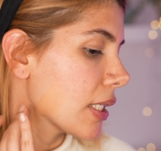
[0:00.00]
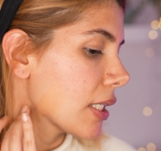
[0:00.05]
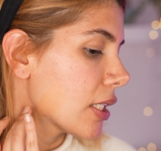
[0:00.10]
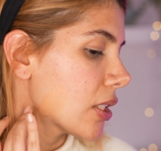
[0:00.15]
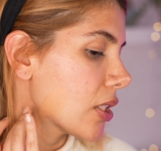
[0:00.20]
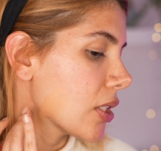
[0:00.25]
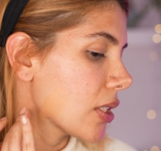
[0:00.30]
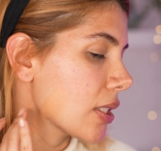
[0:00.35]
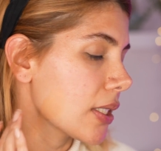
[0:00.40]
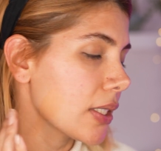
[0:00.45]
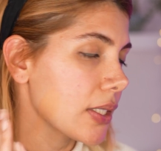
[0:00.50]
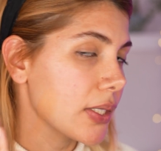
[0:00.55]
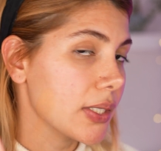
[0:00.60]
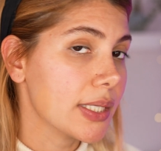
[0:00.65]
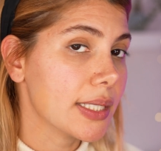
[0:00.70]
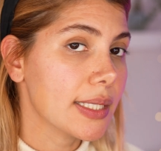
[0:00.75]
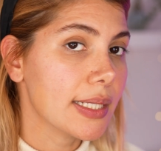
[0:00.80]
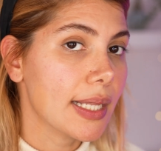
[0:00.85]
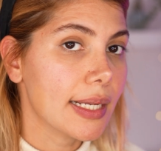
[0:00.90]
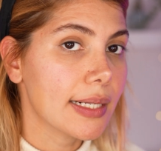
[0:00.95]
It just
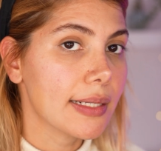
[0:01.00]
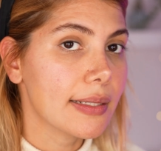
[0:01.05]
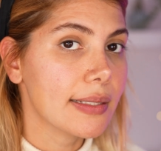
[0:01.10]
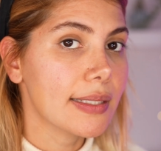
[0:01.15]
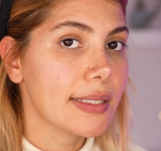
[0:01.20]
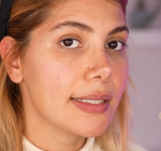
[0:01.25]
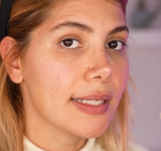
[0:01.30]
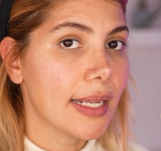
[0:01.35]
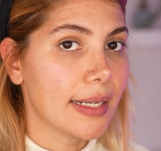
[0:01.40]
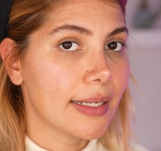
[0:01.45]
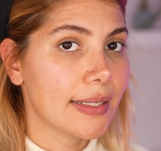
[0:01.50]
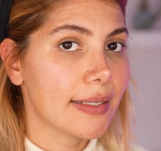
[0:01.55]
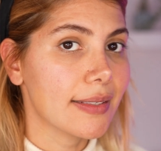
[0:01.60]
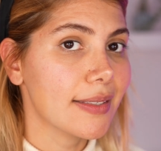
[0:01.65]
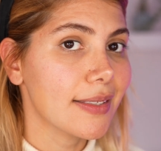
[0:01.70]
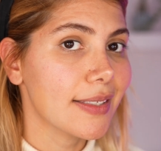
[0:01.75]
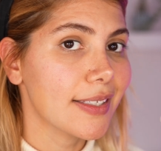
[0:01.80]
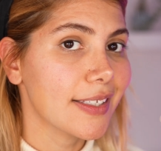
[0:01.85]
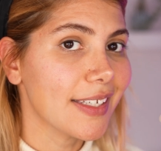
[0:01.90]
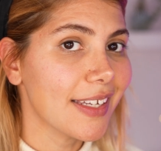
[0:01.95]
looks like a
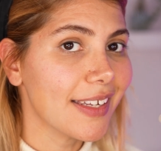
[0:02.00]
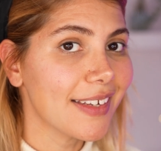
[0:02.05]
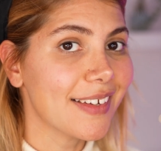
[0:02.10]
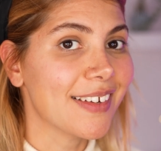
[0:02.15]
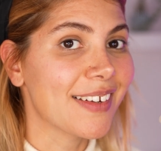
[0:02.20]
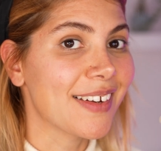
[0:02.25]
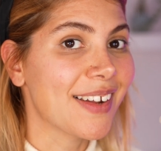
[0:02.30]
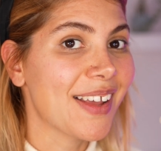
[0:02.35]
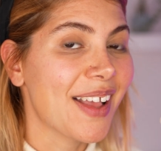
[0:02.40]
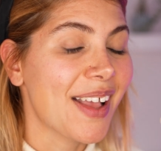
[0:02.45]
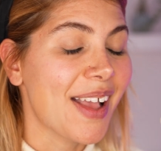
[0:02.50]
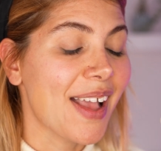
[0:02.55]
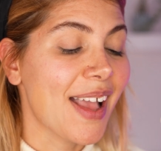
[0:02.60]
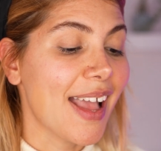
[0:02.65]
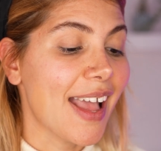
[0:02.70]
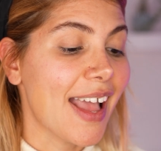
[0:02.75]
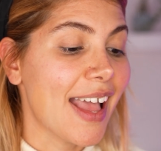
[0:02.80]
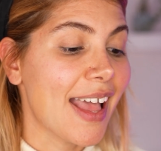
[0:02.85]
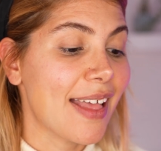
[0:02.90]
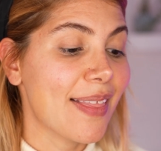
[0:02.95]
second skin,
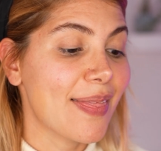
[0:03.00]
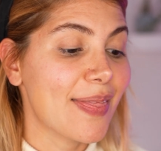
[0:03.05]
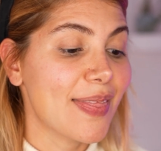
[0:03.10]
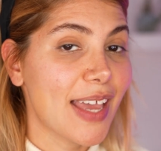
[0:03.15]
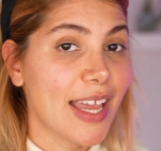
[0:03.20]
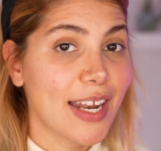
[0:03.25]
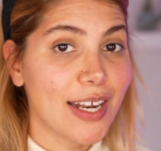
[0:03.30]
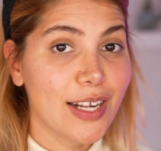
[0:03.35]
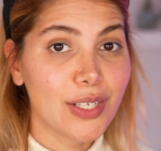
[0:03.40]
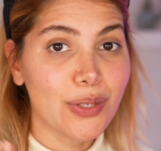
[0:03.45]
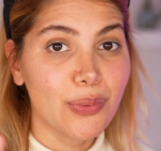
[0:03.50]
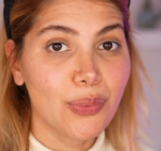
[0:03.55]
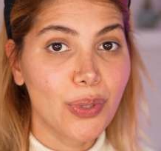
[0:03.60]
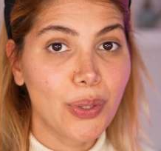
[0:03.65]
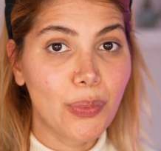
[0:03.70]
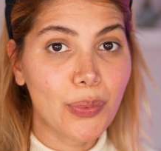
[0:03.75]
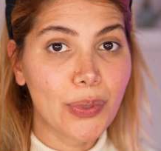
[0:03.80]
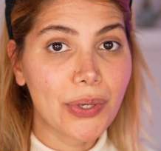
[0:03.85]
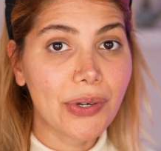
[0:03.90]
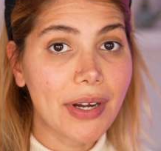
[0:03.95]
and that is
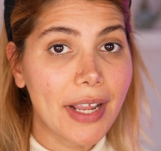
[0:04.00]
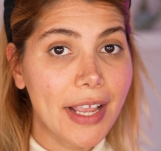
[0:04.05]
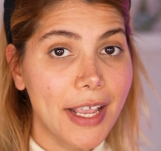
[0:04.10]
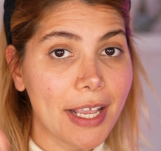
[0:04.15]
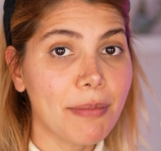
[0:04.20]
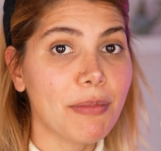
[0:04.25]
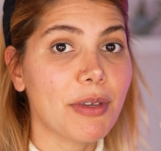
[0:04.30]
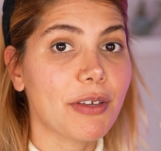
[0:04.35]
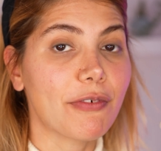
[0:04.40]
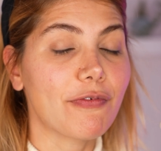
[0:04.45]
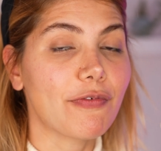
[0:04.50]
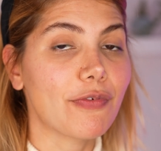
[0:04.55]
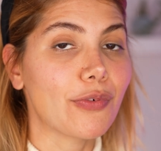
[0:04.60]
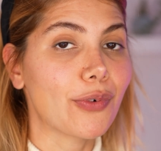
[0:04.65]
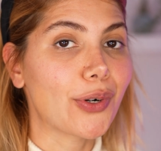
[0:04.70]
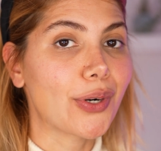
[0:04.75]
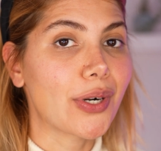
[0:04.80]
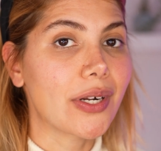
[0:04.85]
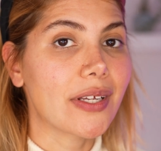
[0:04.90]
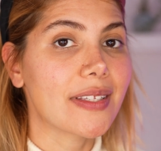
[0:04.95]
what we're aiming
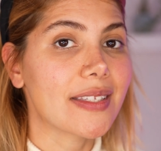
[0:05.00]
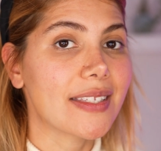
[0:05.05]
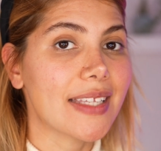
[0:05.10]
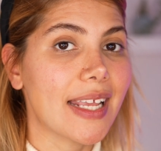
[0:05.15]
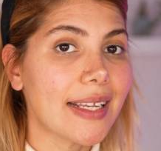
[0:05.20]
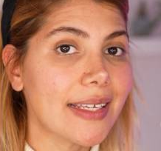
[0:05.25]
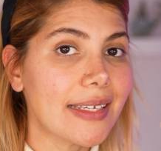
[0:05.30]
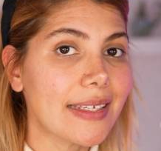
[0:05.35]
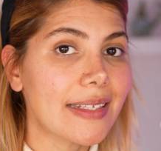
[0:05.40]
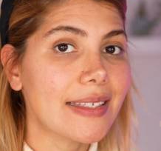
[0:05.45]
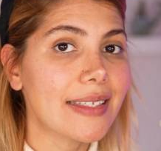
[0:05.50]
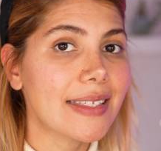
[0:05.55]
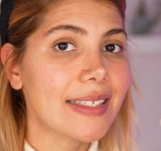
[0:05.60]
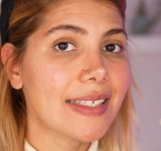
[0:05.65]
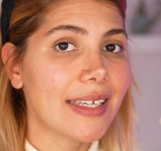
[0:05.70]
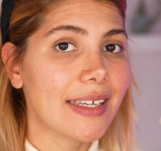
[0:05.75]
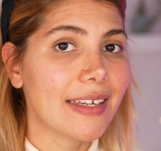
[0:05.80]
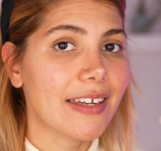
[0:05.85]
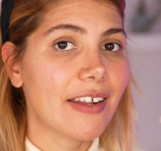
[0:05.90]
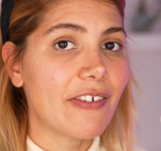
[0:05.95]
for, a second
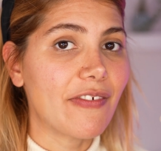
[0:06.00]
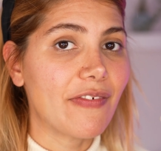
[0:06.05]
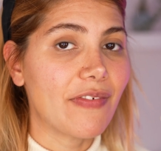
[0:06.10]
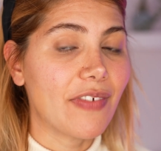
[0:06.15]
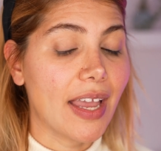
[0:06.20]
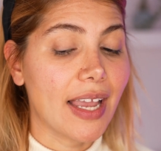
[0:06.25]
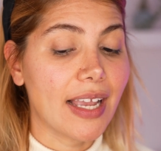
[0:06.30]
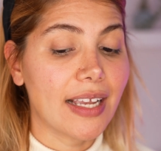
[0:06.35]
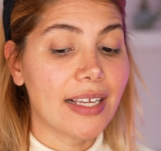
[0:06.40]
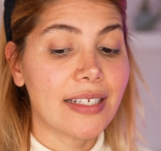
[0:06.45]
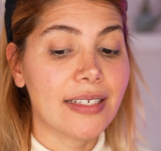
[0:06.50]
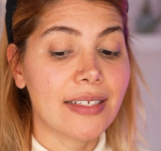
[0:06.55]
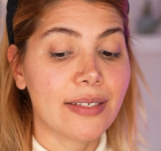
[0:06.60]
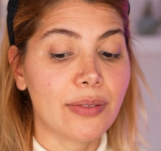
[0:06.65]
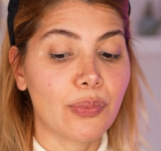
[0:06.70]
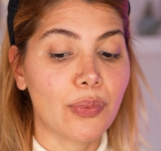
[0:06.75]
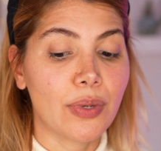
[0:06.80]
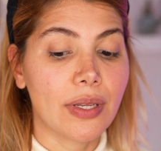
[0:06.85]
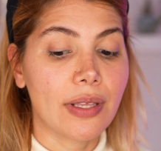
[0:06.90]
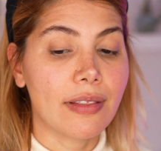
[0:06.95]
skin
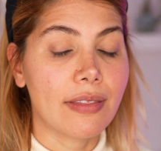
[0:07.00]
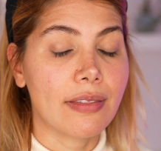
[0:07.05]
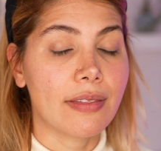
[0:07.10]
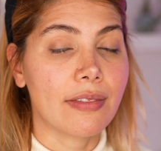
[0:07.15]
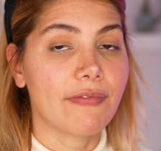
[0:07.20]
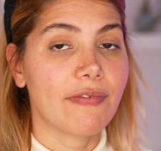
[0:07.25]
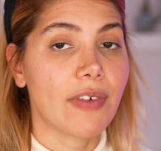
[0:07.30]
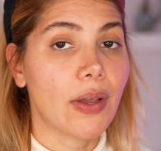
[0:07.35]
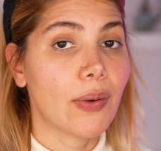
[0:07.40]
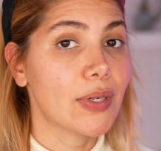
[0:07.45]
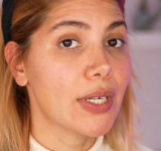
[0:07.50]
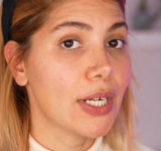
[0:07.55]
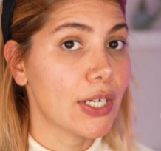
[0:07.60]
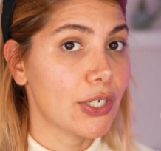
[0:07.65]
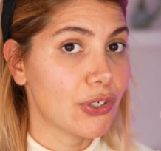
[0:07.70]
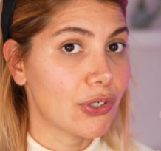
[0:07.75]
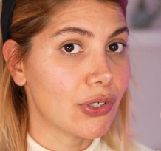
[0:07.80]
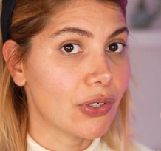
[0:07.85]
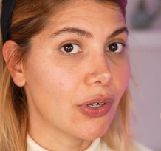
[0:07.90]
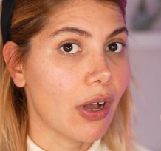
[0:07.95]
effect with
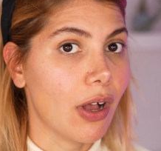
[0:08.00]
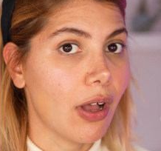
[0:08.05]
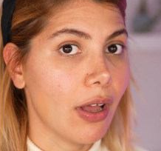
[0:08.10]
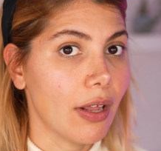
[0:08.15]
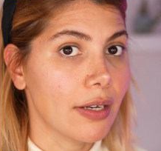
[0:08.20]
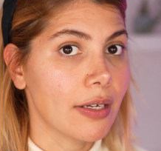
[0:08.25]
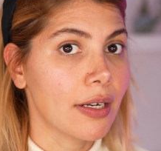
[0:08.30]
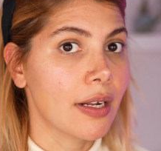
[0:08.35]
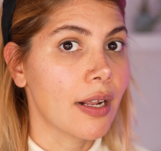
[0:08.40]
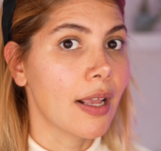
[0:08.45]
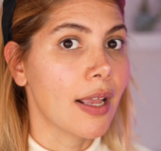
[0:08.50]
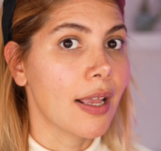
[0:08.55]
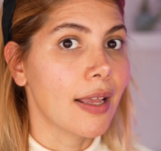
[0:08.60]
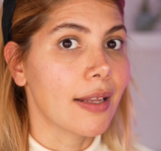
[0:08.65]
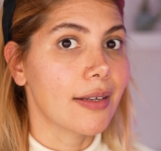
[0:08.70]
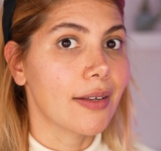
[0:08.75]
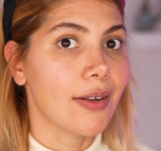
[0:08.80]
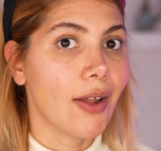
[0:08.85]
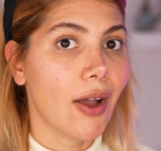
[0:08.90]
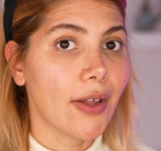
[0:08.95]
foundation on,
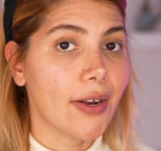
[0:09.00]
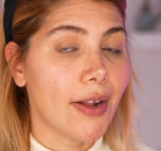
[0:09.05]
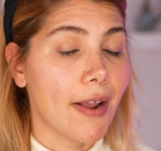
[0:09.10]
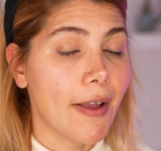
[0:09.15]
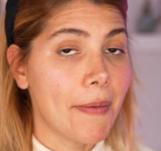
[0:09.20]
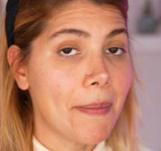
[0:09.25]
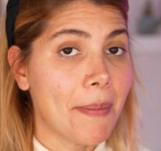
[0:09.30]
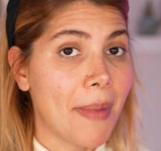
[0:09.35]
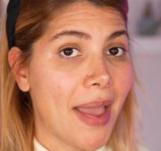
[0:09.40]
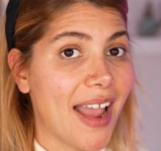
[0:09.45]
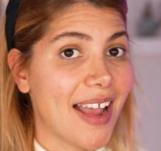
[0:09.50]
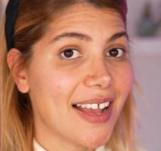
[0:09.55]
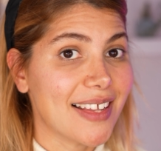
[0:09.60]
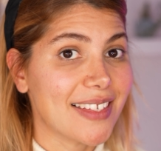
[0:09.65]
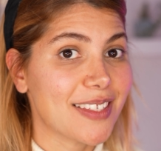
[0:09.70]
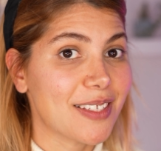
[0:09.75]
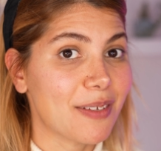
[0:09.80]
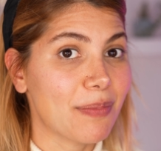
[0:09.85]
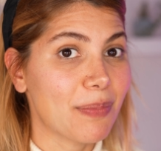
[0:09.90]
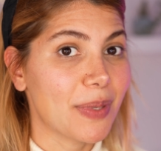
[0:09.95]
not a
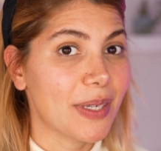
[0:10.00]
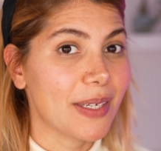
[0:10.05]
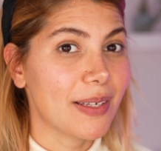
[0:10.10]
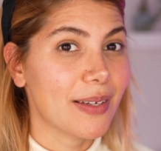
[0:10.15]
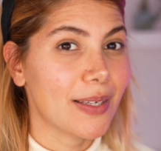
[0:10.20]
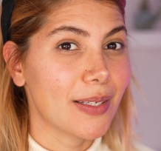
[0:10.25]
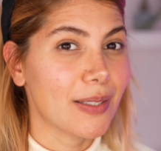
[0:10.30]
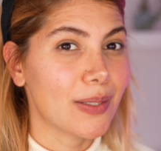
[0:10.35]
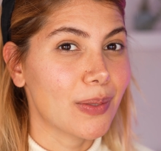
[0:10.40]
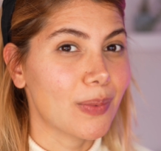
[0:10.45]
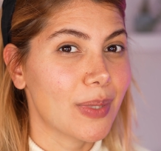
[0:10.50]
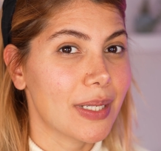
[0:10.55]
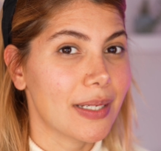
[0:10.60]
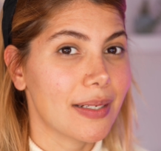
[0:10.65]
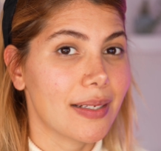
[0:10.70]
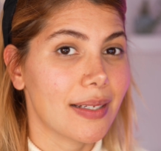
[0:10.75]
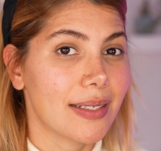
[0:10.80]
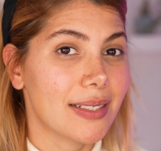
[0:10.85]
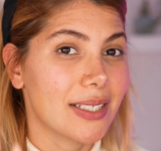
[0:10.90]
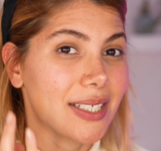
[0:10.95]
mask, because when
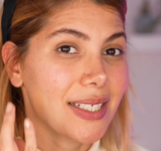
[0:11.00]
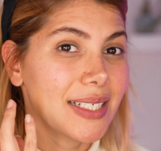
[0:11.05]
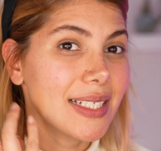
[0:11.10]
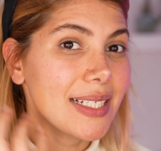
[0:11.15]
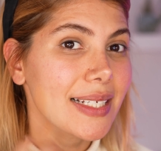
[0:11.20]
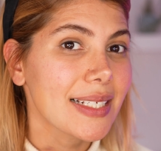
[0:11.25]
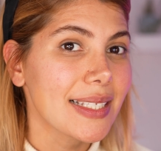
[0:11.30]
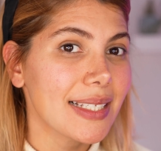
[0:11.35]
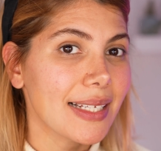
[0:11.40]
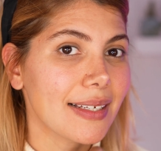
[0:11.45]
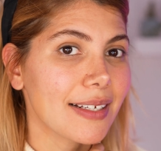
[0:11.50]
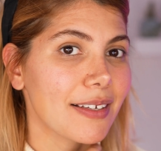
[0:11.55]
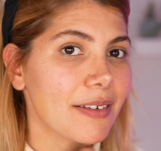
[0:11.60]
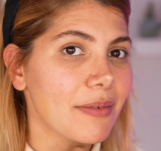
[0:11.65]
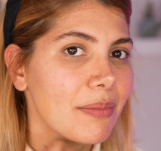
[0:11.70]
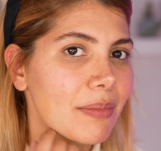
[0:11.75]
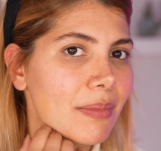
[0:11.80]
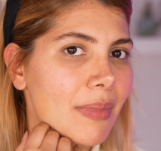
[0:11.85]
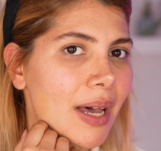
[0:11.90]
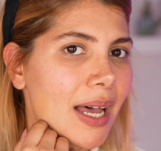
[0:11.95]
it just looks like a
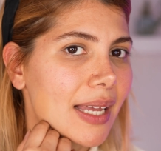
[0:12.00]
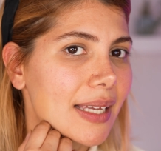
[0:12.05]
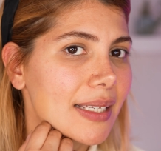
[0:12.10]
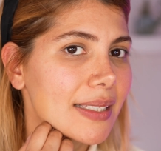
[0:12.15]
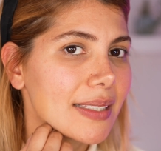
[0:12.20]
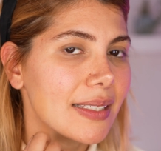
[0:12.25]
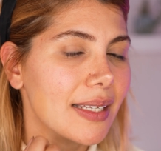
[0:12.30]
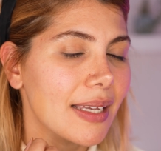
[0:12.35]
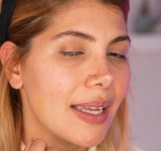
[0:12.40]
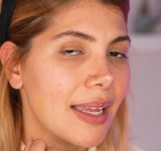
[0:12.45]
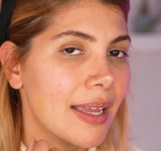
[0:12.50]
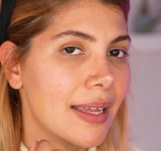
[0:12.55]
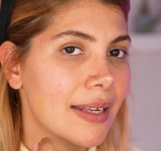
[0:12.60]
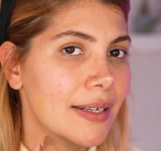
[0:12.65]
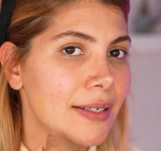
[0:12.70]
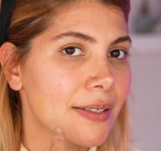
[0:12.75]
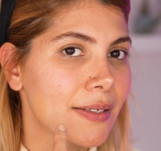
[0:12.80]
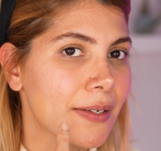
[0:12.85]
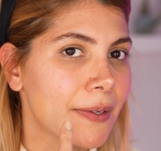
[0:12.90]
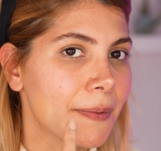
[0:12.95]
mask
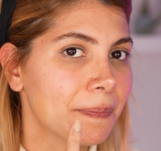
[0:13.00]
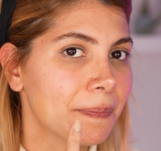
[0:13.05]
and